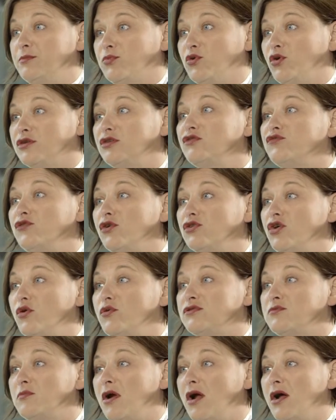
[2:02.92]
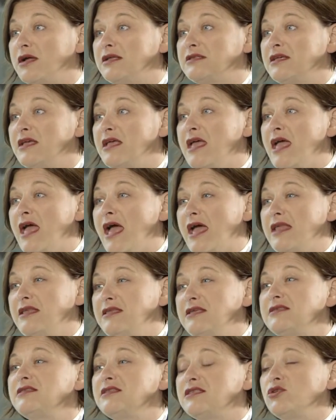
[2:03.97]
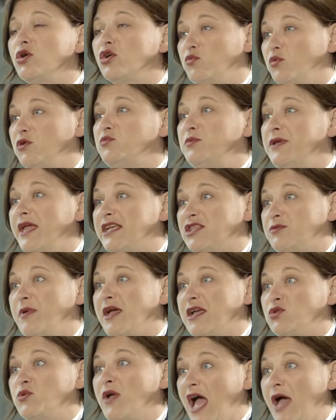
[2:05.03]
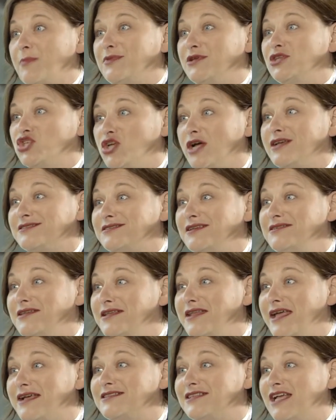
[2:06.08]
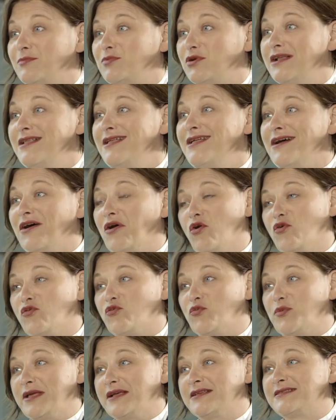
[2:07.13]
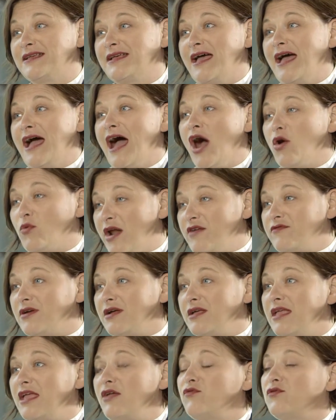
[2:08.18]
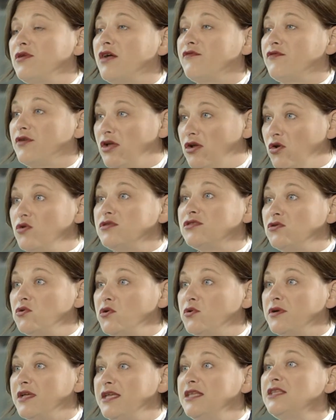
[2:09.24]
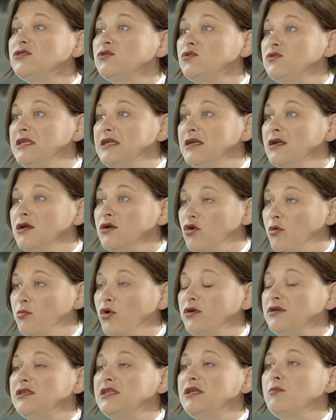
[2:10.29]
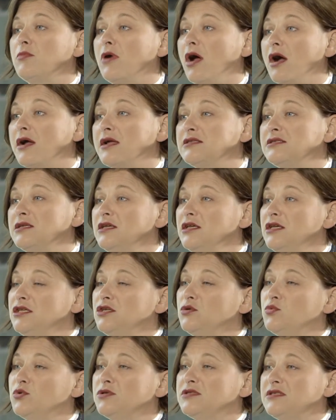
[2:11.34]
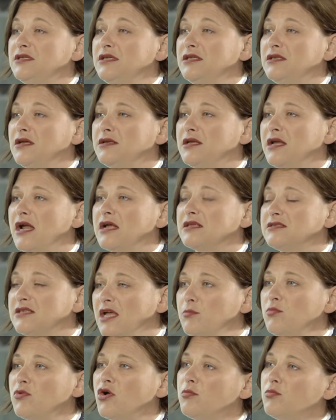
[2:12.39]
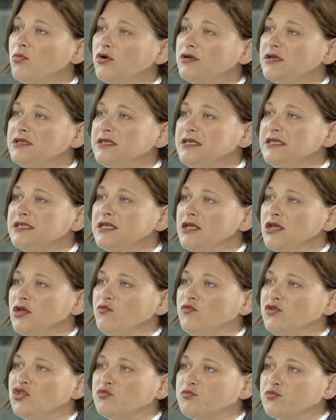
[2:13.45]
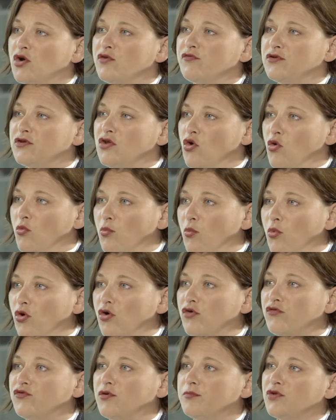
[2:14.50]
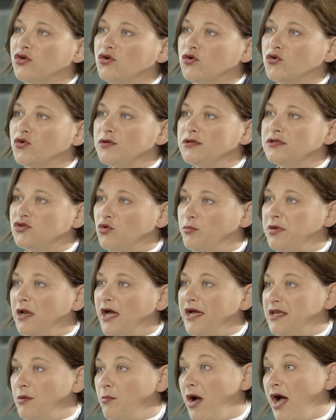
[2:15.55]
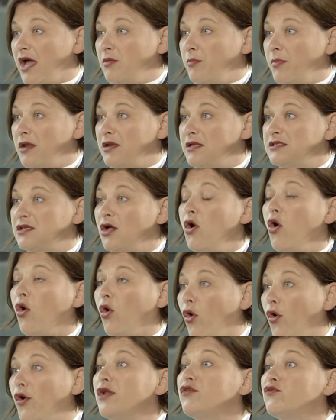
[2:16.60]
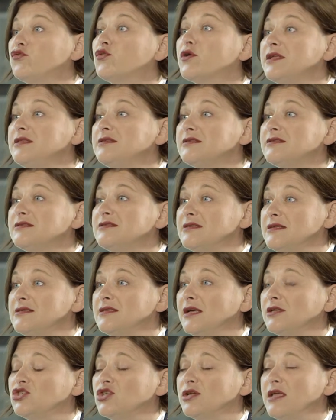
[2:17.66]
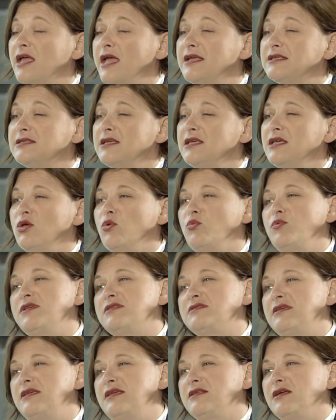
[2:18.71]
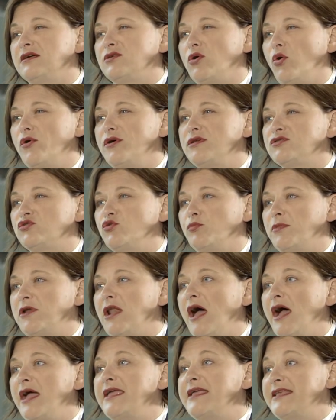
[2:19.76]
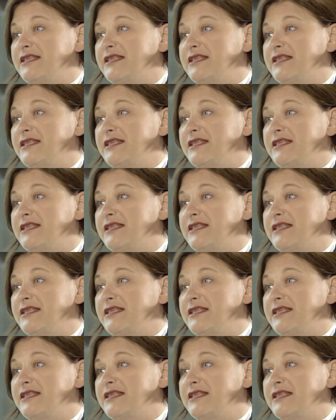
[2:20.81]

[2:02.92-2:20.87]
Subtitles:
important for those markets, and this is not what we expect to happen just in the next couple of weeks. However, if you have a closer look into the commodity markets, you would see that there are some commodities which profit more from the current supply-demand balance. Oil, for instance, is such a case. We see that oil supply